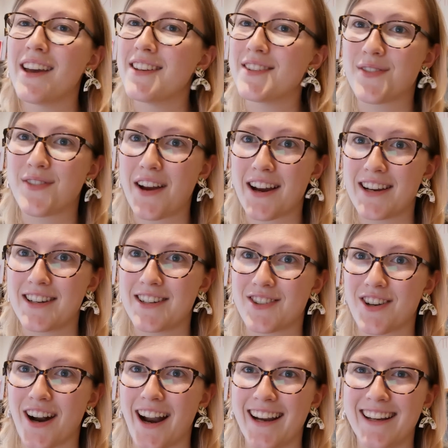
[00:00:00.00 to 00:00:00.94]
It's very
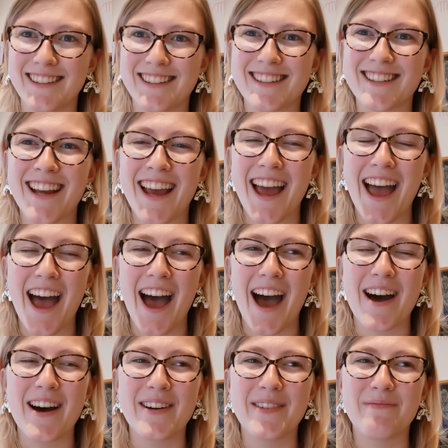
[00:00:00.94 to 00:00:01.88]
strange.
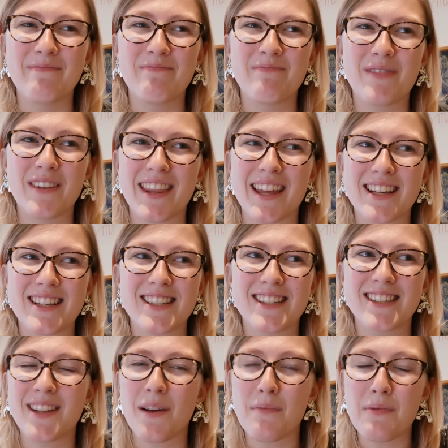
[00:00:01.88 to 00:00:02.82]
But there's
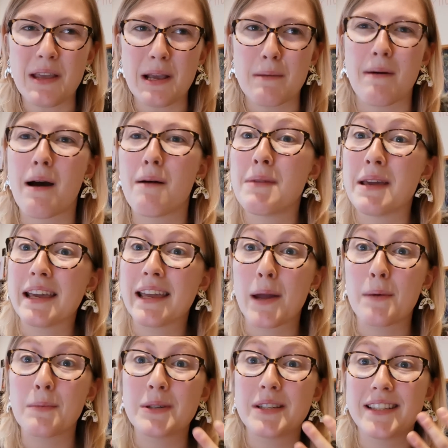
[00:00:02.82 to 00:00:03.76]
just something about being
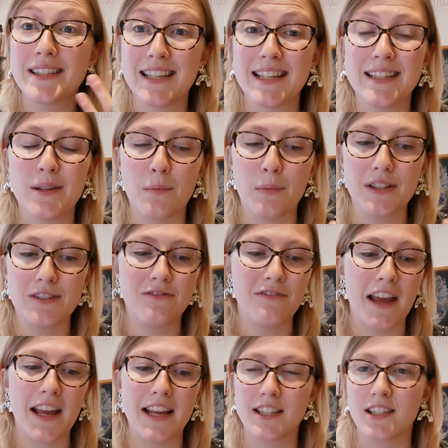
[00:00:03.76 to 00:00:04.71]
able to see someone's
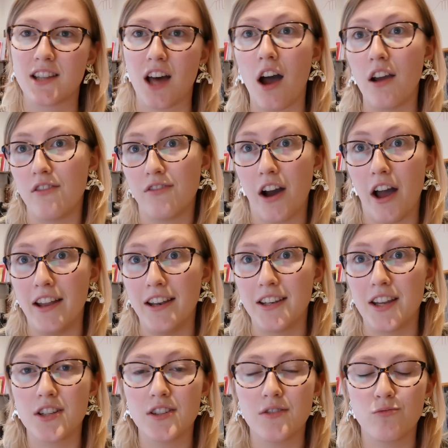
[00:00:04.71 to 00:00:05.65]
face that I
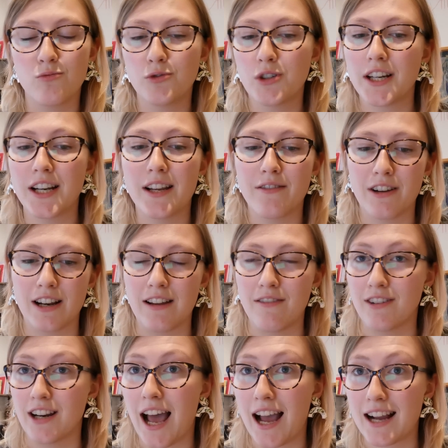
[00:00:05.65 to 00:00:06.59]
find really
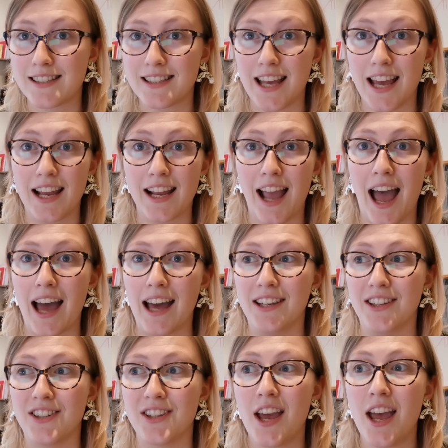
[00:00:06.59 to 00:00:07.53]
relaxing,
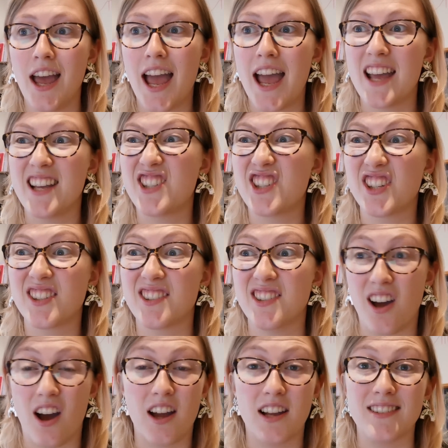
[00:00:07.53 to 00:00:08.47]
and it's just
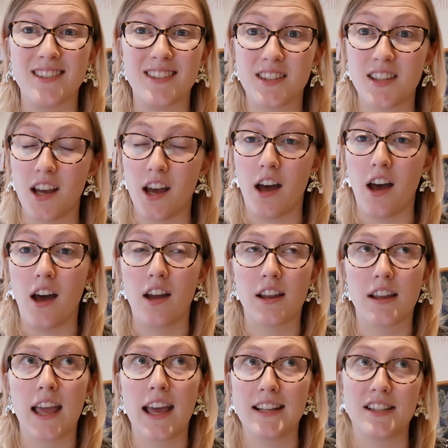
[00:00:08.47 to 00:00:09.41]
nice to
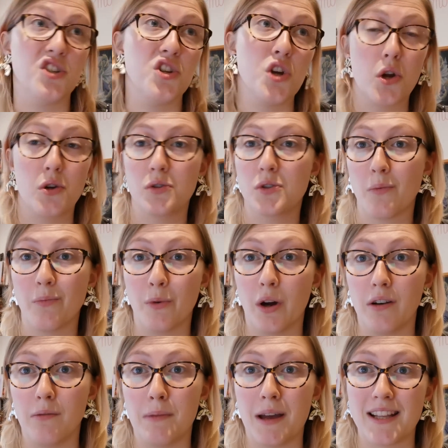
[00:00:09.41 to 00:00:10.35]
get to know
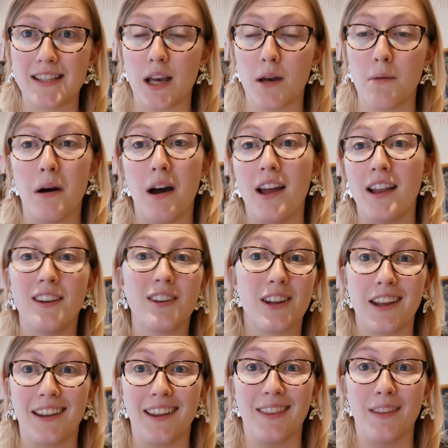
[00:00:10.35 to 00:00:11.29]
someone better by
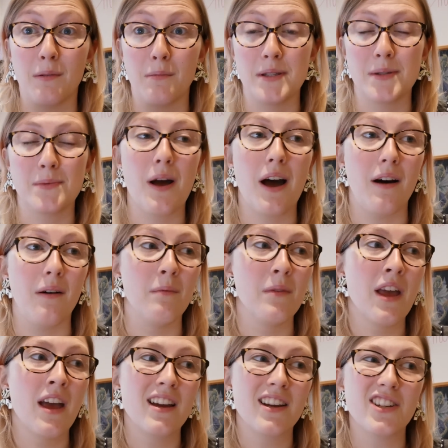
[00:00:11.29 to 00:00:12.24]
looking at them as well,
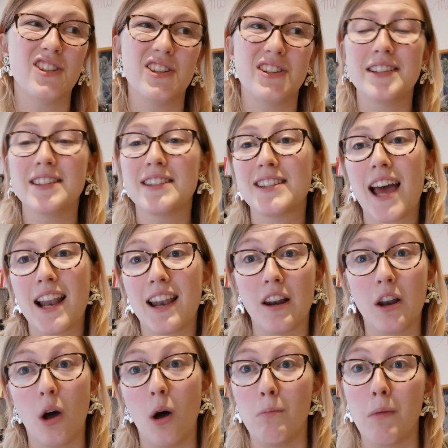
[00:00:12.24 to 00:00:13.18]
because you can tell
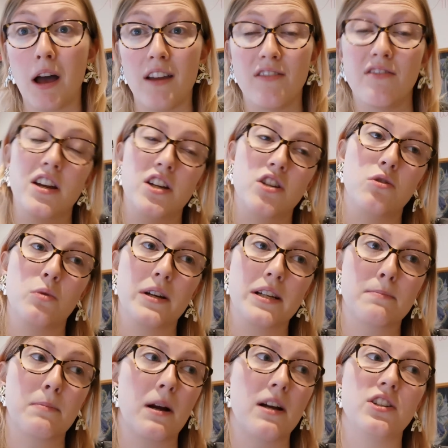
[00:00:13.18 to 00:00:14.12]
a lot by facial
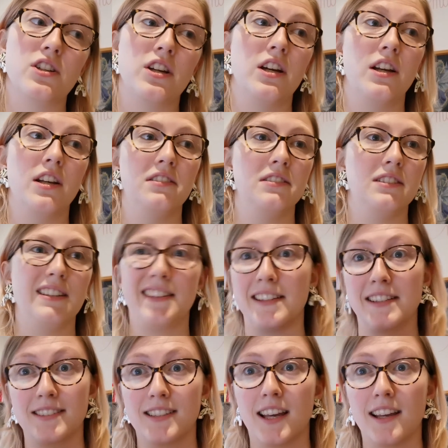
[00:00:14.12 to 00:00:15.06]
expressions and
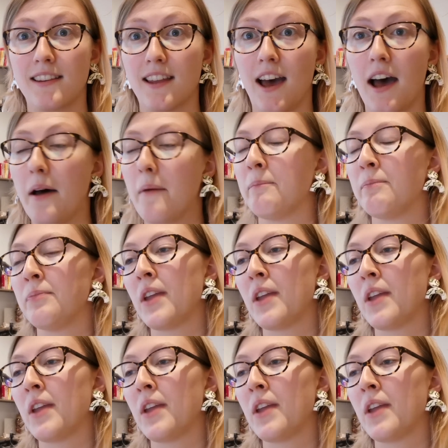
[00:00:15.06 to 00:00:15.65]
things like that.